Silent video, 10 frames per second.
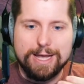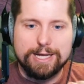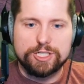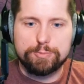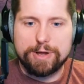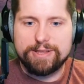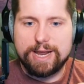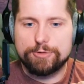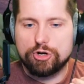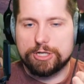spread the
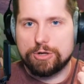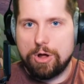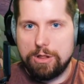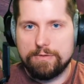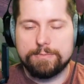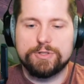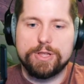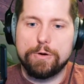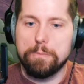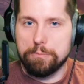damage across all of them so they
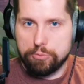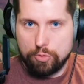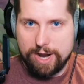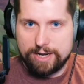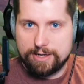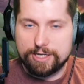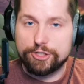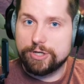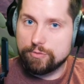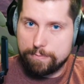don't break, because
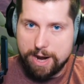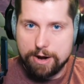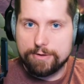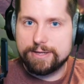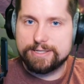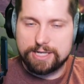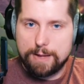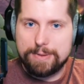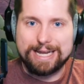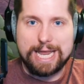you can repair these
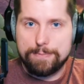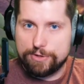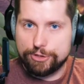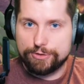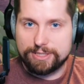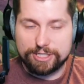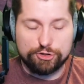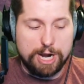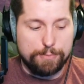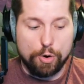up and keep on using this
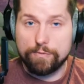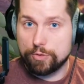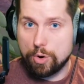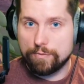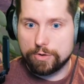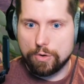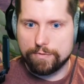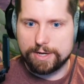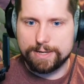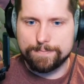trap over and over and over
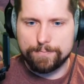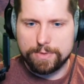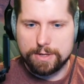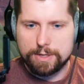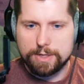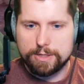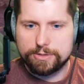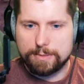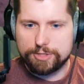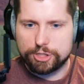again.
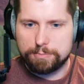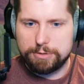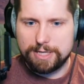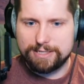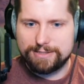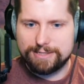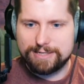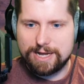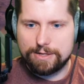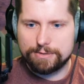So let me just place these
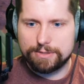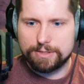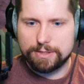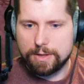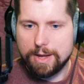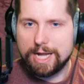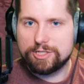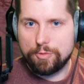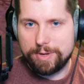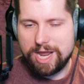out. And
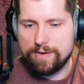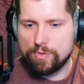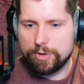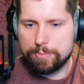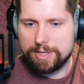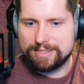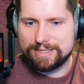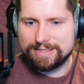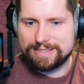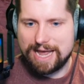so be careful when you're placing
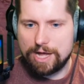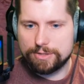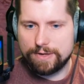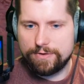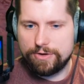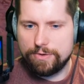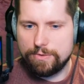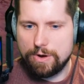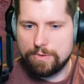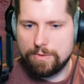these out. If you do
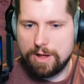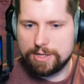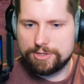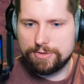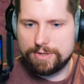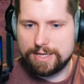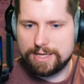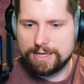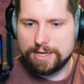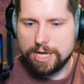go onto
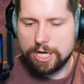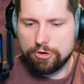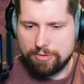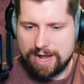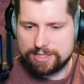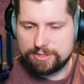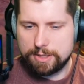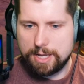the grass